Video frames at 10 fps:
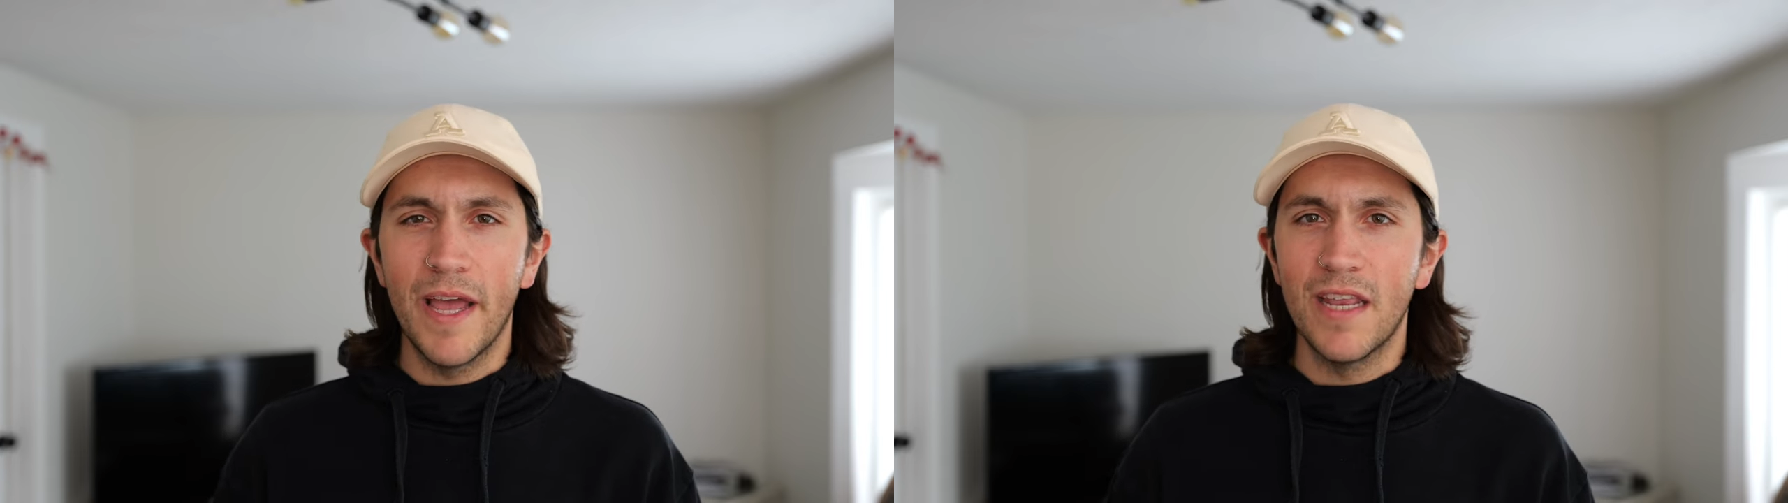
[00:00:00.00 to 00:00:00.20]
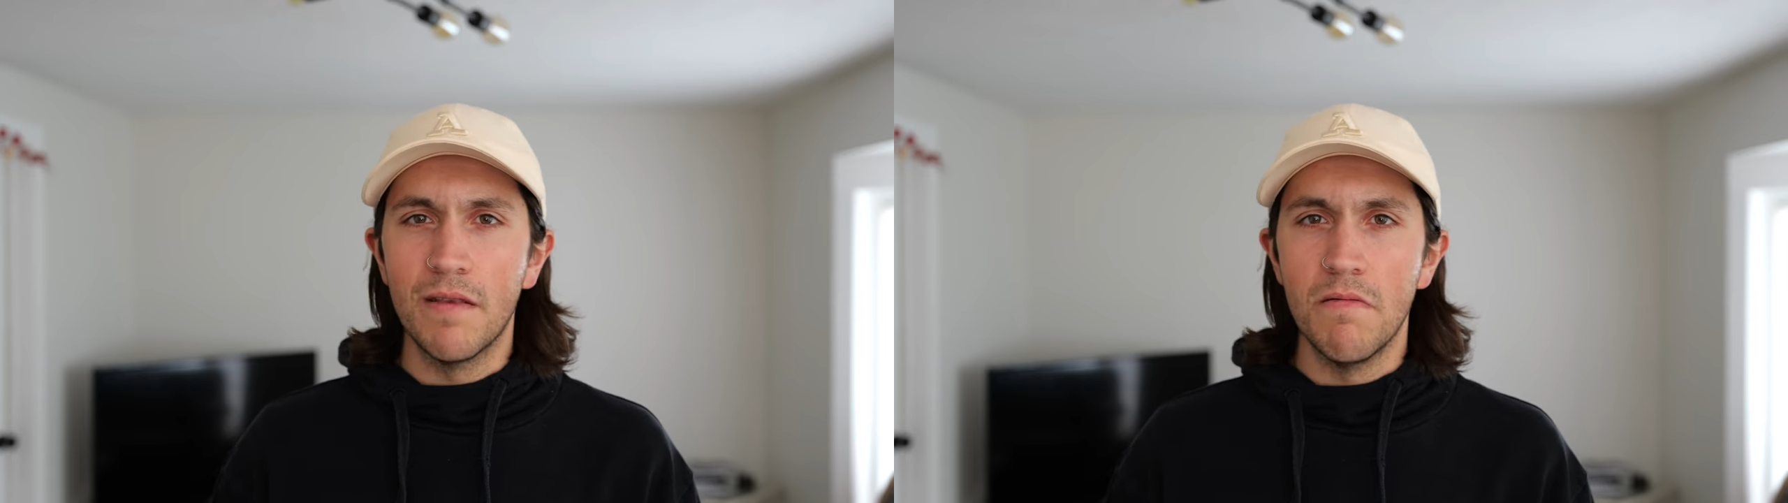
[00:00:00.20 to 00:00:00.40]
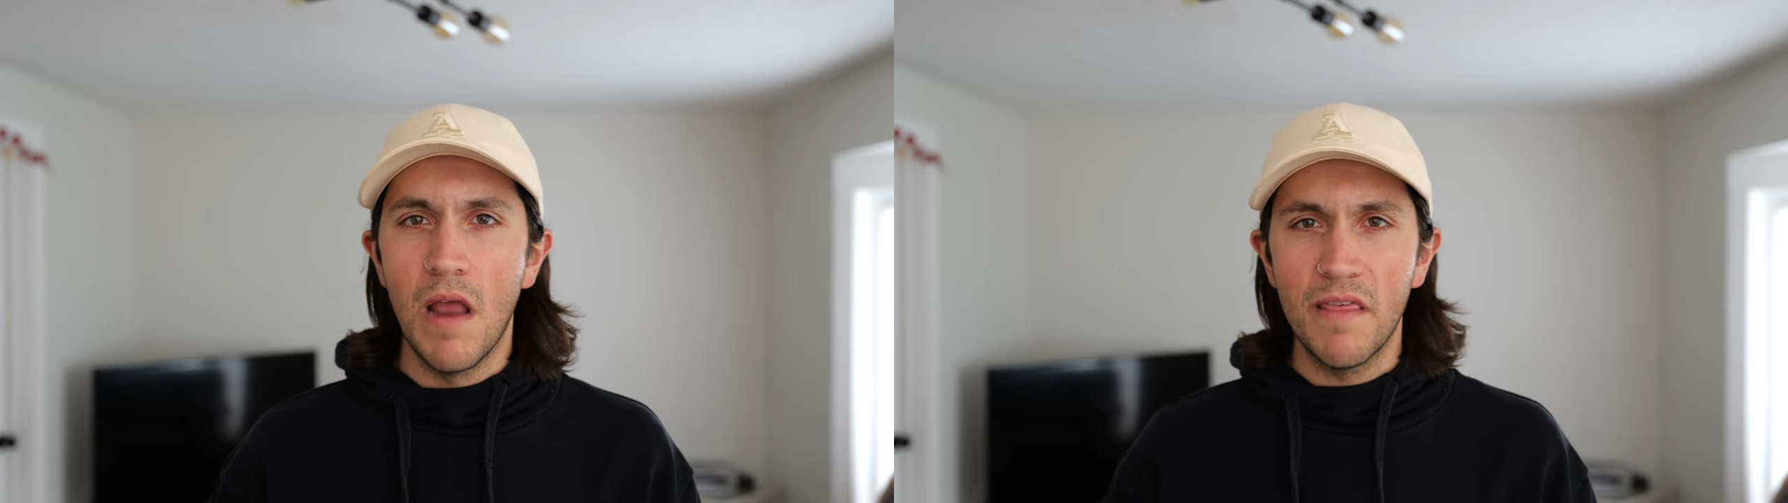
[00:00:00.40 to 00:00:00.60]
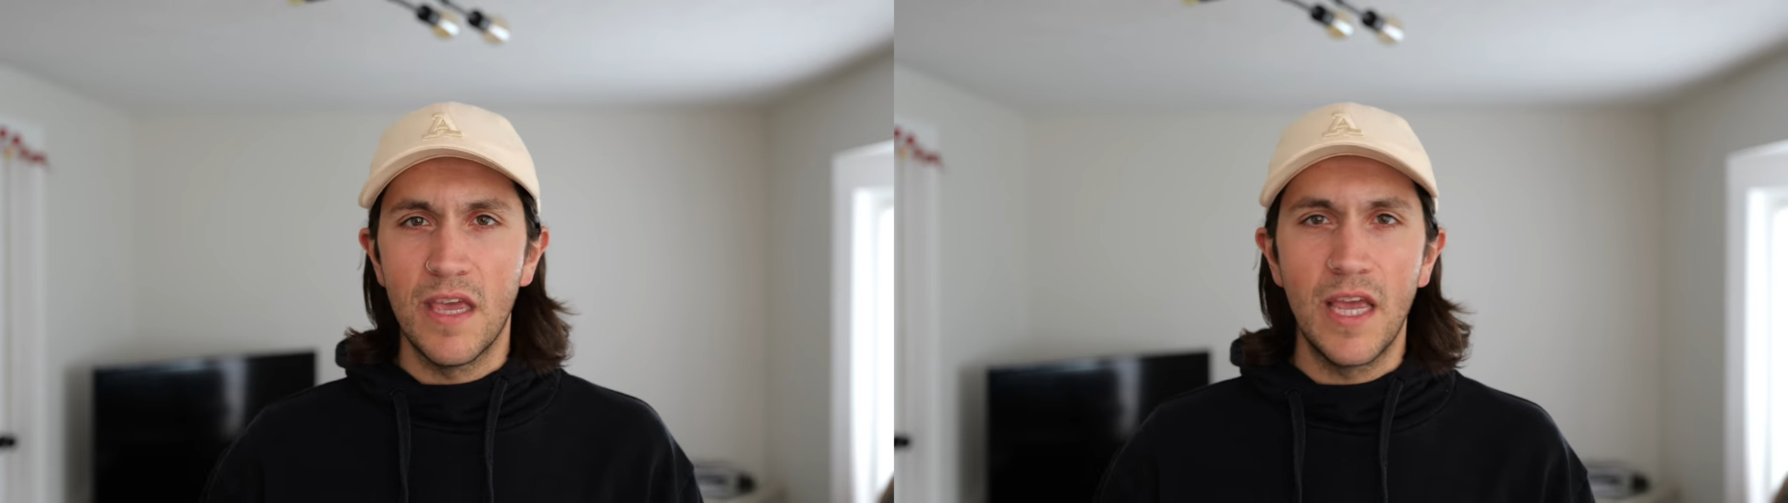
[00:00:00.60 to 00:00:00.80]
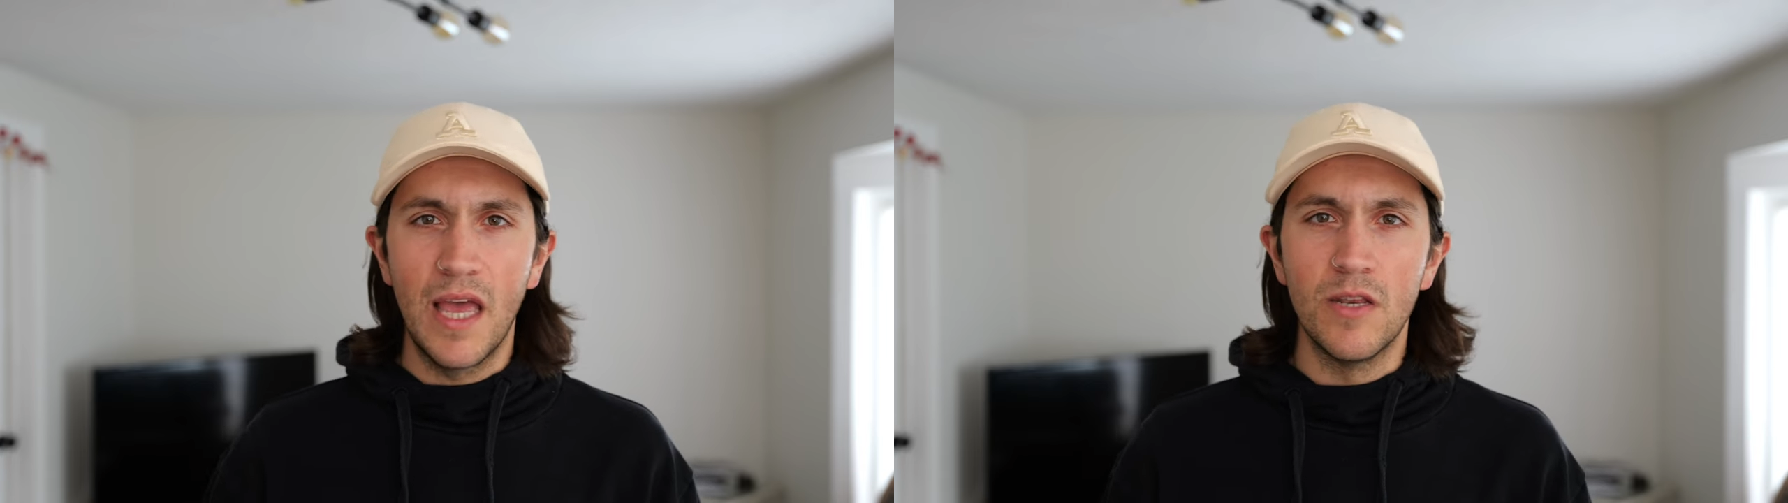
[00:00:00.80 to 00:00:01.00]
I had
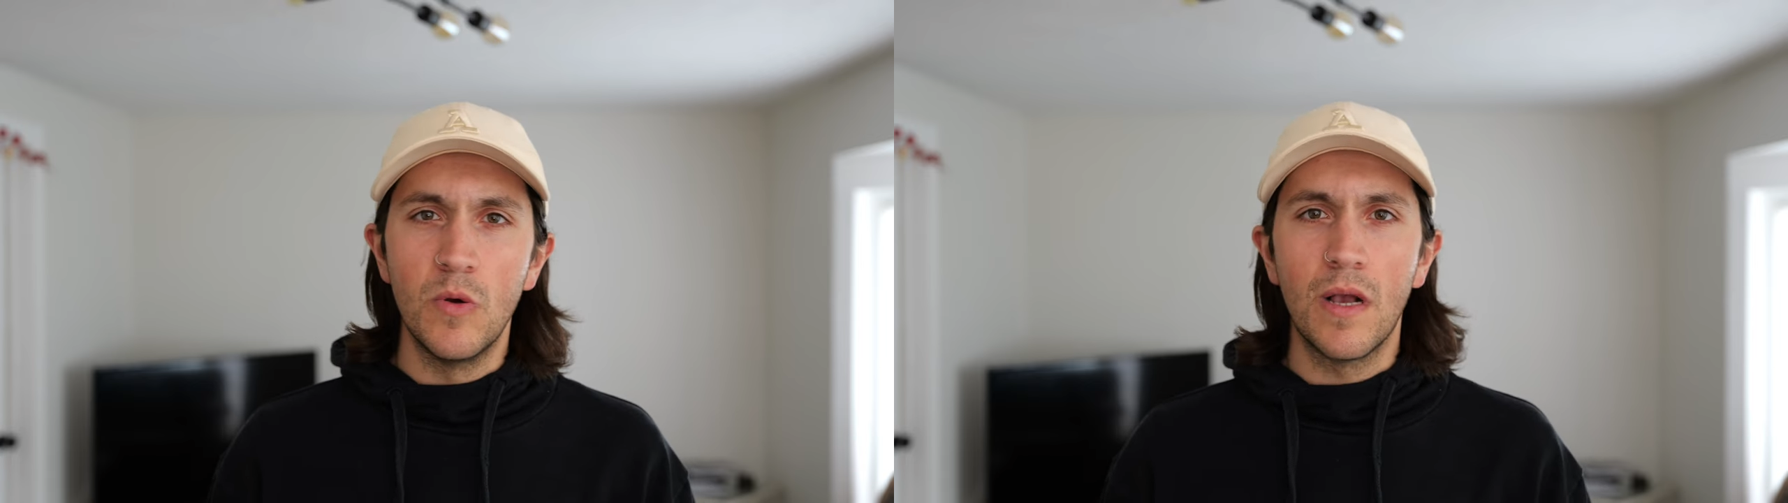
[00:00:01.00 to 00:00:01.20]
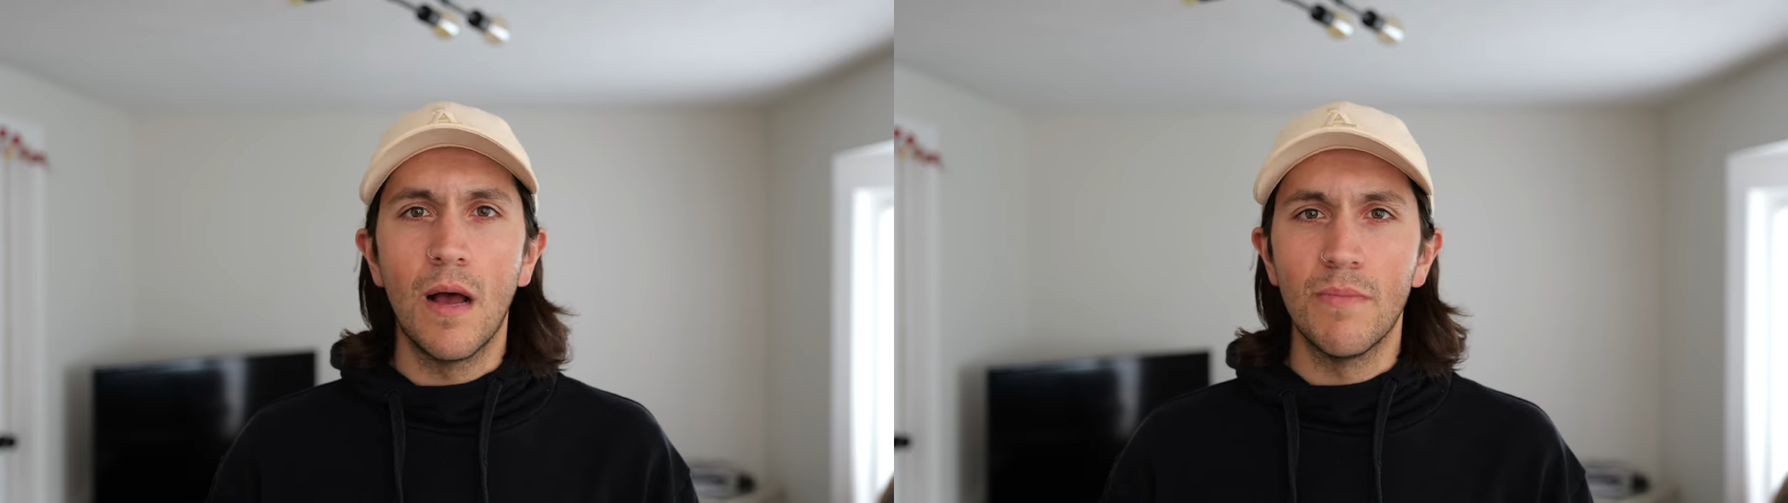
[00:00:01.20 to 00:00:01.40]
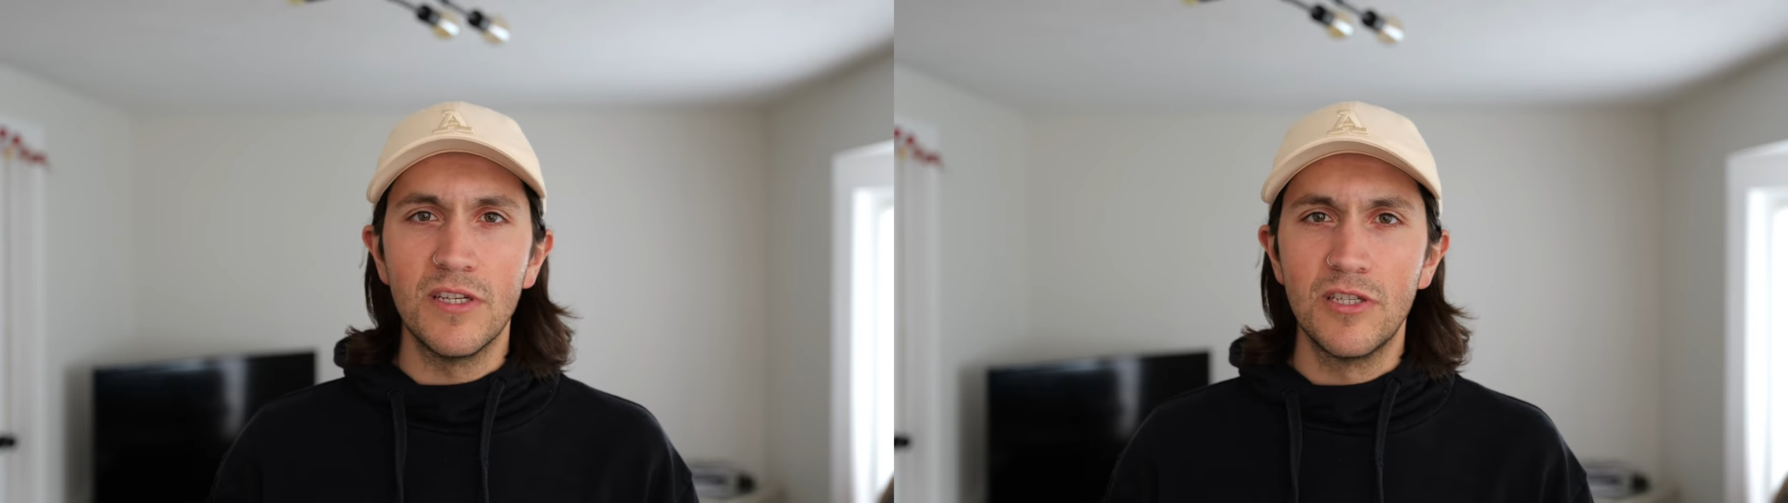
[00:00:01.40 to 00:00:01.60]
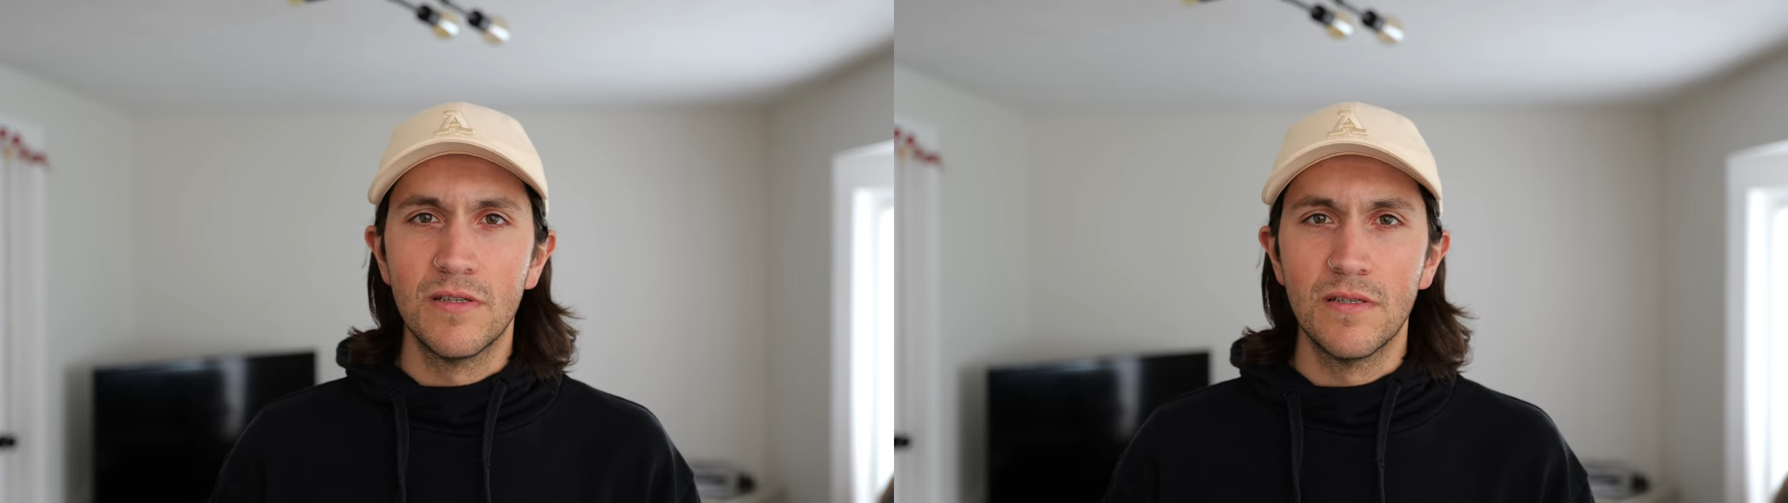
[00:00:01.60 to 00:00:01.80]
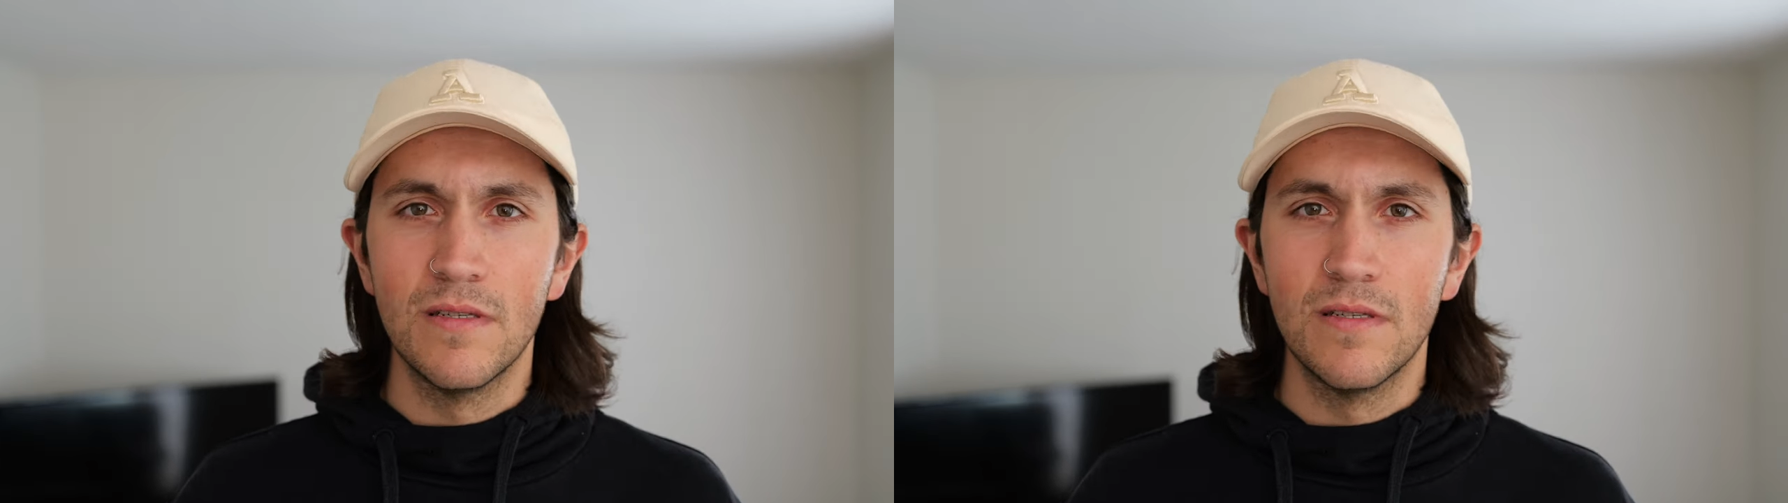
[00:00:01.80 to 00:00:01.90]
nothing I had to accomplish.